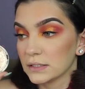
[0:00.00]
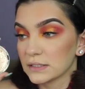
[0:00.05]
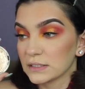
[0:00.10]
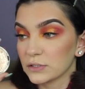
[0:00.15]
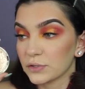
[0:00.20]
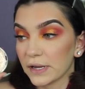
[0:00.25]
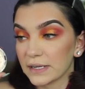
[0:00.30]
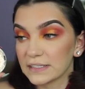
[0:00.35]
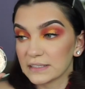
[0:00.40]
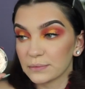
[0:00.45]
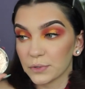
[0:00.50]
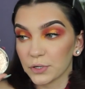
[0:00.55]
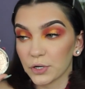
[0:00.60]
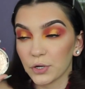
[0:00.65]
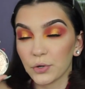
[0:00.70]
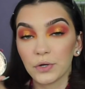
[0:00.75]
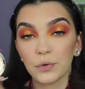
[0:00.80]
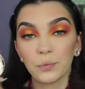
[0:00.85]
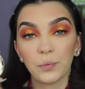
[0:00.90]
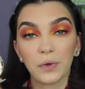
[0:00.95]
So next I'm gonna
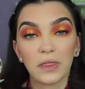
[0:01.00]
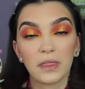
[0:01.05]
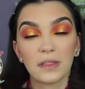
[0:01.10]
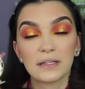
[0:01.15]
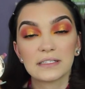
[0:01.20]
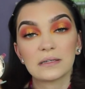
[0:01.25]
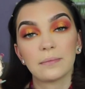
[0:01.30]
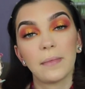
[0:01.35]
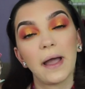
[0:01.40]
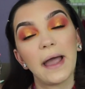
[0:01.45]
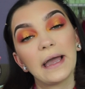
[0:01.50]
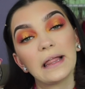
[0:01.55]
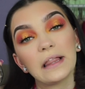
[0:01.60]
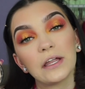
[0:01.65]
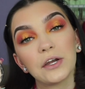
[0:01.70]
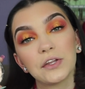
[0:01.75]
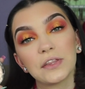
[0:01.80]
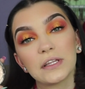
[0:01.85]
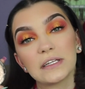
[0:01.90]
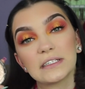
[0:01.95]
go in with some
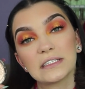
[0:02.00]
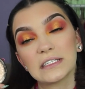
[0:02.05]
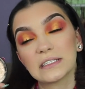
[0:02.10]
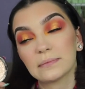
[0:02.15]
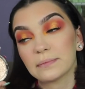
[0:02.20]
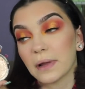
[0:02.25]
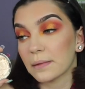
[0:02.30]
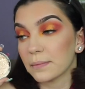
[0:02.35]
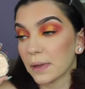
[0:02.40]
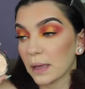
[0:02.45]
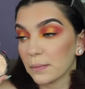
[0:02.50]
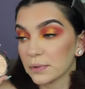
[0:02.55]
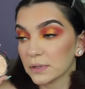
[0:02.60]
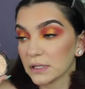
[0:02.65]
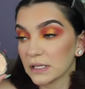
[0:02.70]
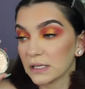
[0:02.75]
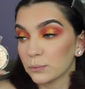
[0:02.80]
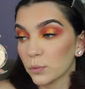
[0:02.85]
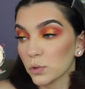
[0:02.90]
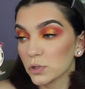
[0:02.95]
highlighter. This is my
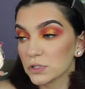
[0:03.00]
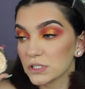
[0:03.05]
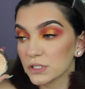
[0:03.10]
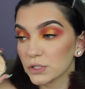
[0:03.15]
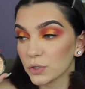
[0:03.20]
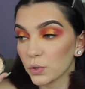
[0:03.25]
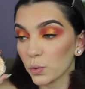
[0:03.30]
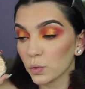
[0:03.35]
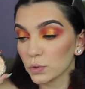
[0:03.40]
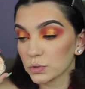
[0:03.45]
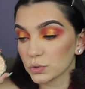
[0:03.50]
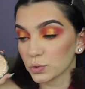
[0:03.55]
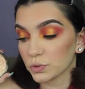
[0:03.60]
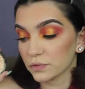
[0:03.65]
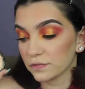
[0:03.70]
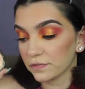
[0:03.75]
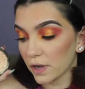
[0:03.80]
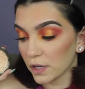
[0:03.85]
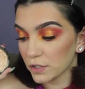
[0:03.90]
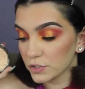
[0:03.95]
Maybelline Molten Gold or
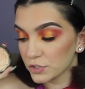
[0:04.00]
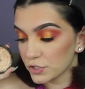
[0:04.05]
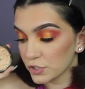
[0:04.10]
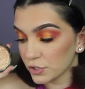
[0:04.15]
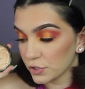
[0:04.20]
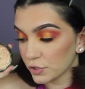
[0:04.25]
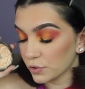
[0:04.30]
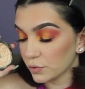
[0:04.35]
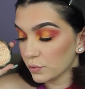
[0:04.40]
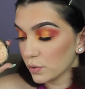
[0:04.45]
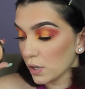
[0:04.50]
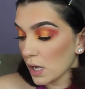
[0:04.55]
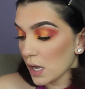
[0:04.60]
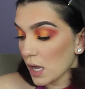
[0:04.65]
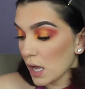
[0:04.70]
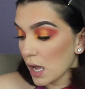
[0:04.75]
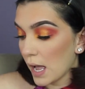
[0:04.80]
Fondue.